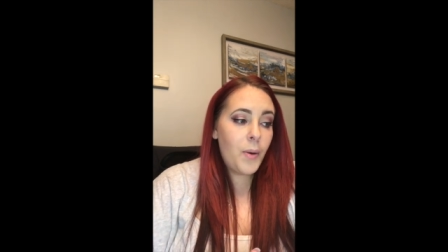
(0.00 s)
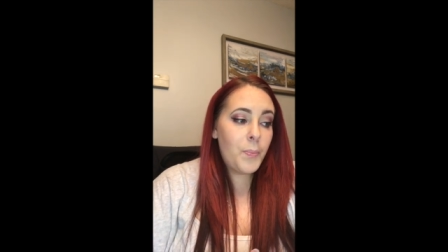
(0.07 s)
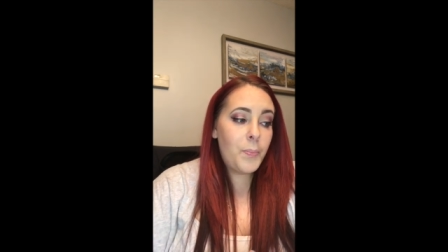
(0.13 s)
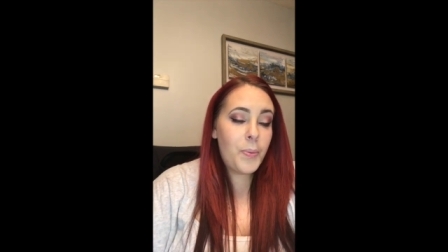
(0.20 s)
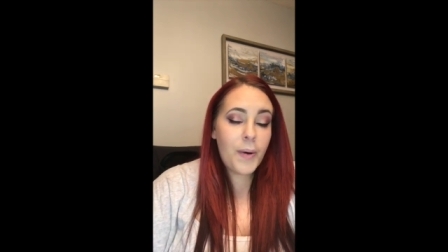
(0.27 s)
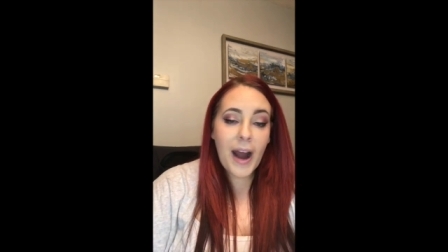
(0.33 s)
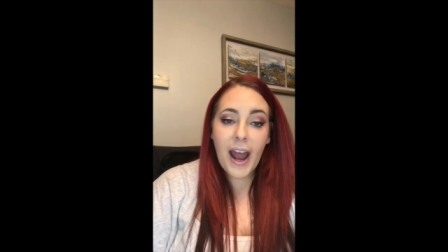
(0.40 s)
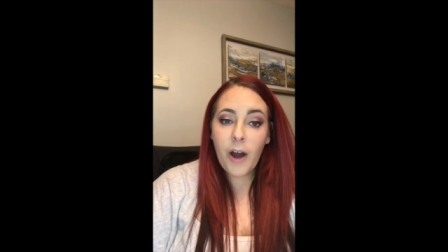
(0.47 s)

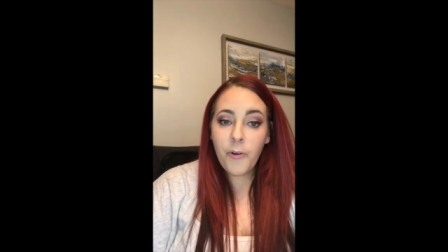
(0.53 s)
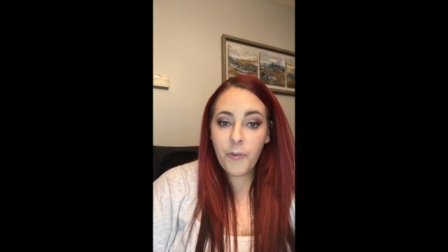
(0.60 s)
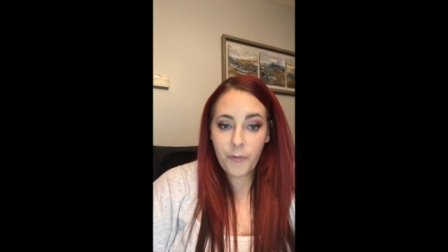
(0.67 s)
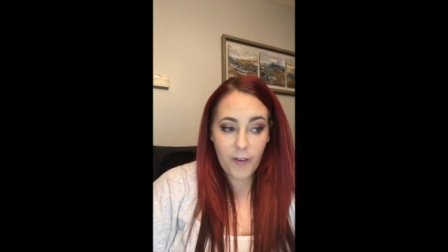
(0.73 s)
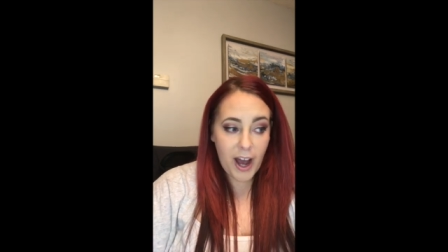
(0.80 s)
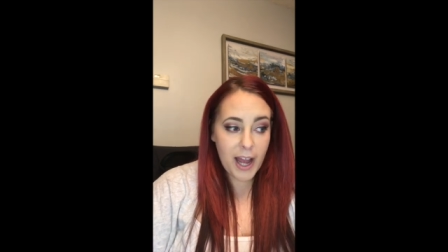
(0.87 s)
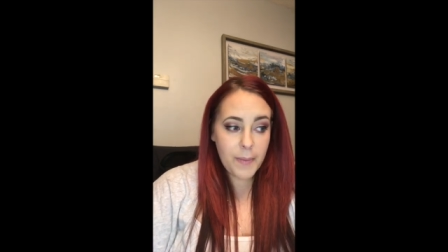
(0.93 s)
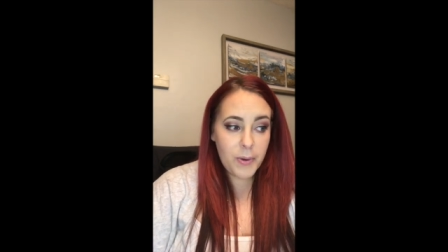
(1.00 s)
brow
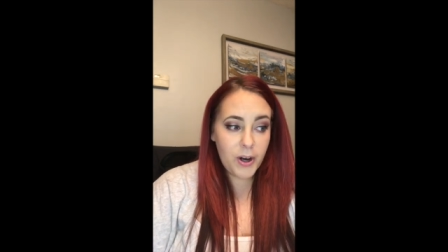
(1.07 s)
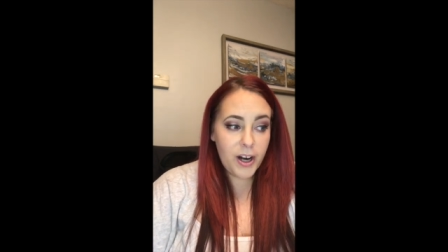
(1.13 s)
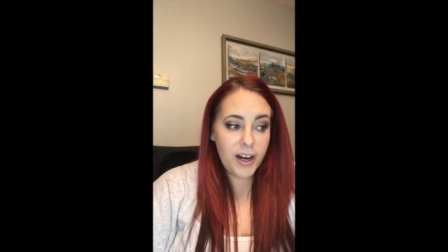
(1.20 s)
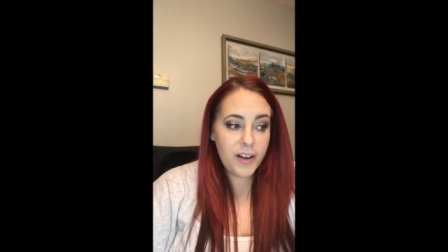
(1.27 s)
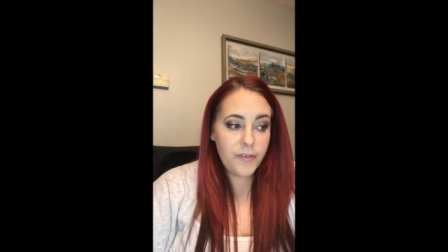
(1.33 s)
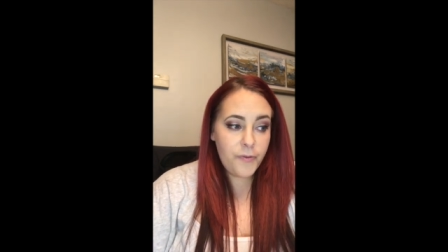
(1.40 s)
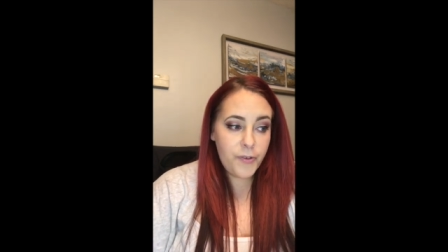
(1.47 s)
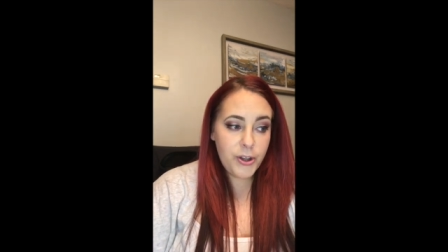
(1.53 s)
fiber
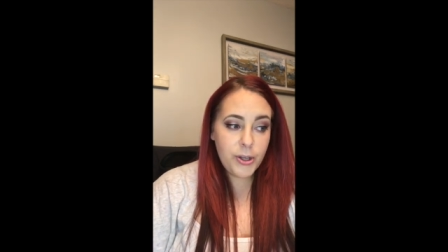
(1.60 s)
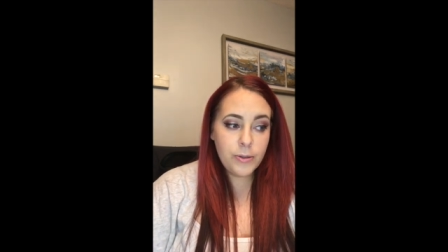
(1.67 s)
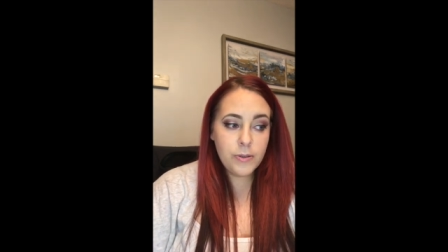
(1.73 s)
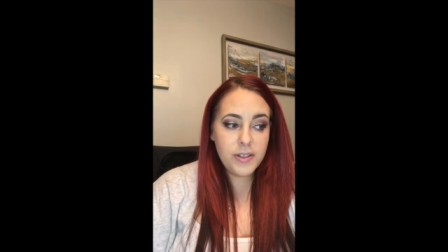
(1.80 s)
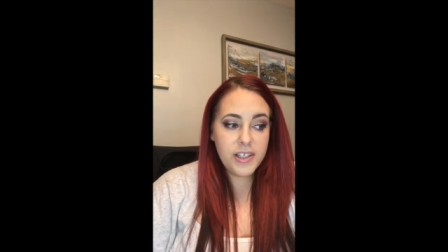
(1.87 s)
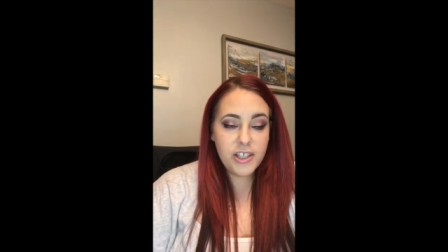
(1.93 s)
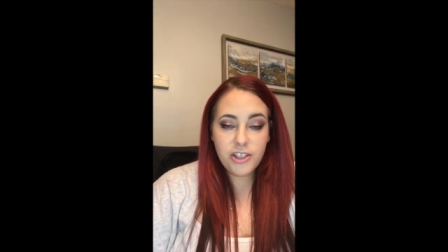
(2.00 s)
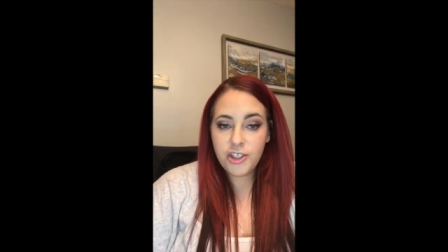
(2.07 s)

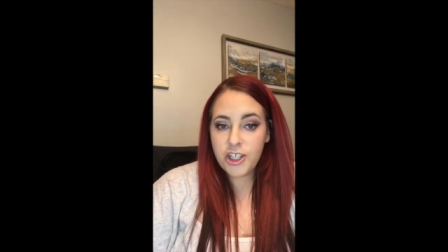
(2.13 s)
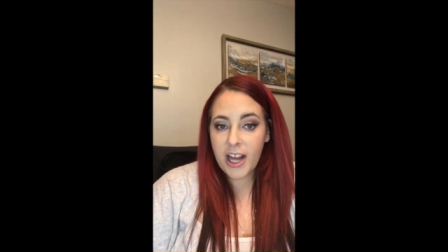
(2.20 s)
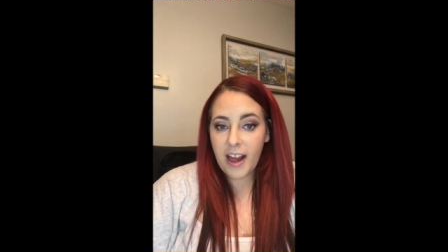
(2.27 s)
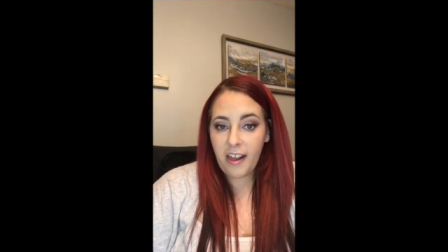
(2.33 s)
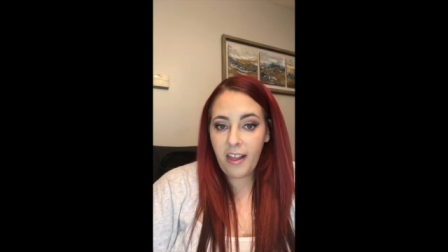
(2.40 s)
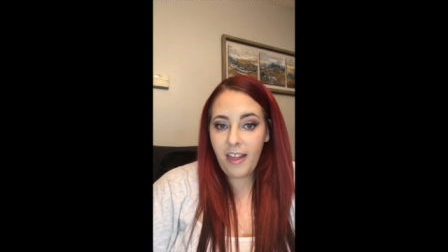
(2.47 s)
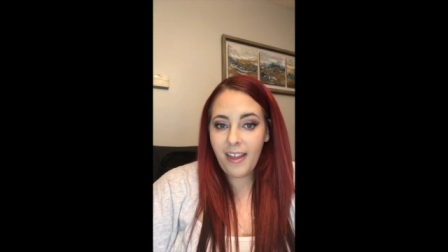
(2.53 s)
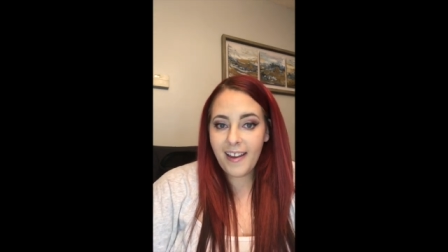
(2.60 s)
infused
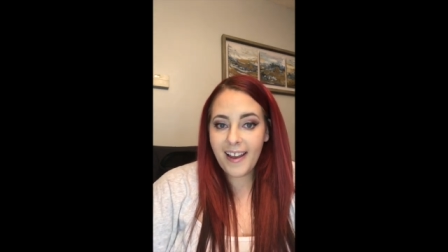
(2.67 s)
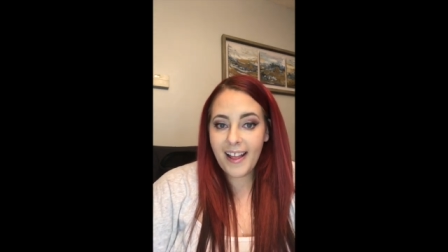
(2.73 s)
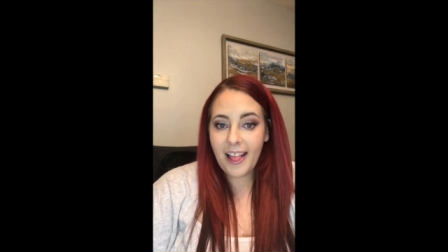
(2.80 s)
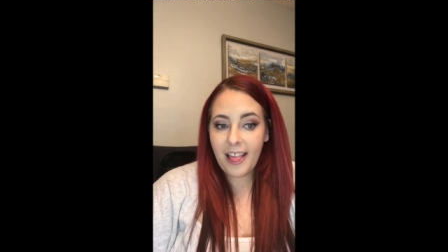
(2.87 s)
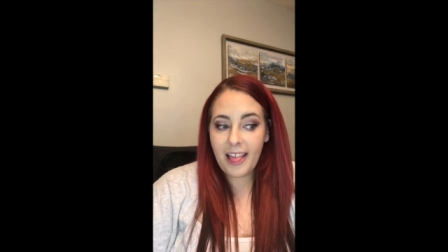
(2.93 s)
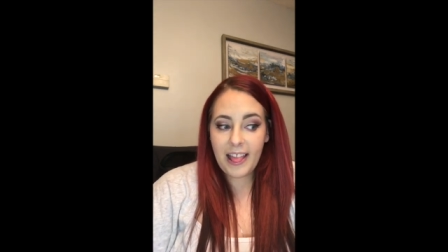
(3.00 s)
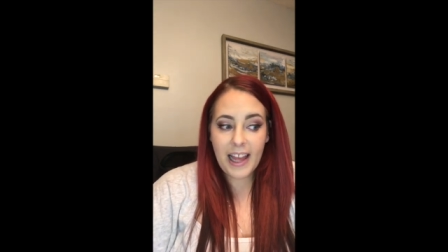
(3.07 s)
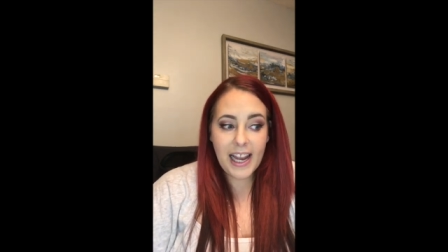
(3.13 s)
gel in
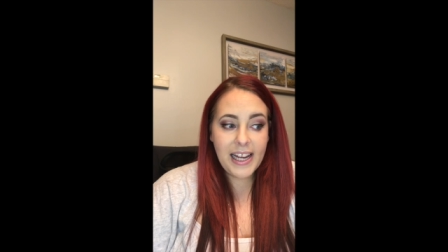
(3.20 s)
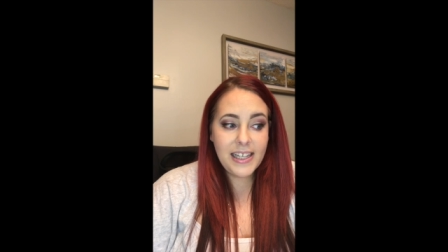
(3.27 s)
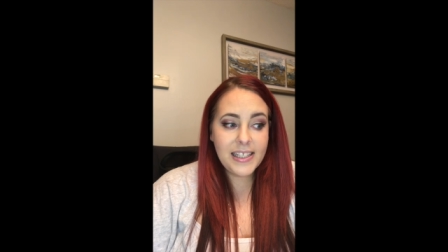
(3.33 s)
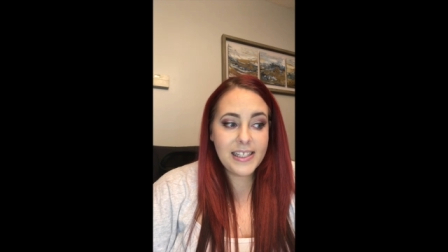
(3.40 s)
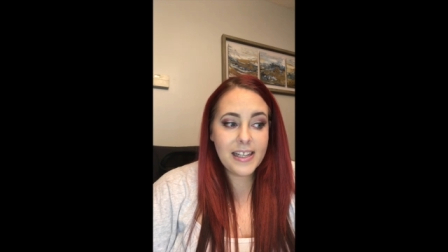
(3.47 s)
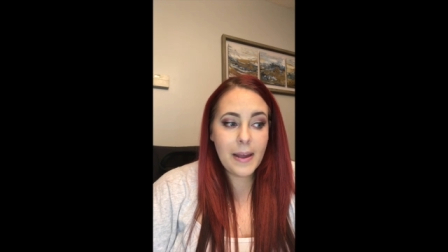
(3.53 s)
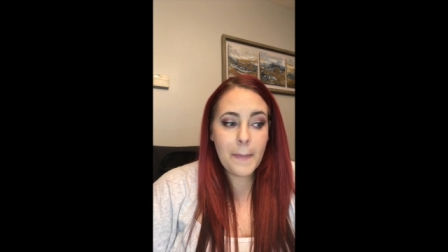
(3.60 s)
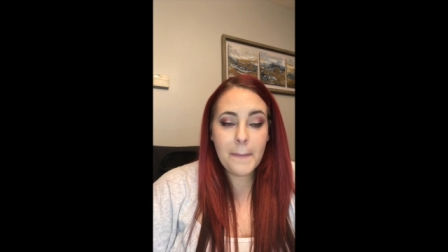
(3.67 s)

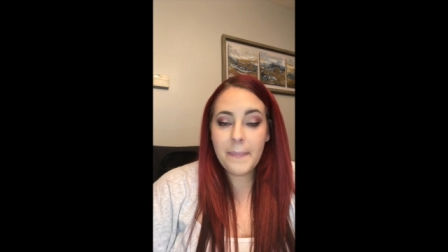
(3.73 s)
light,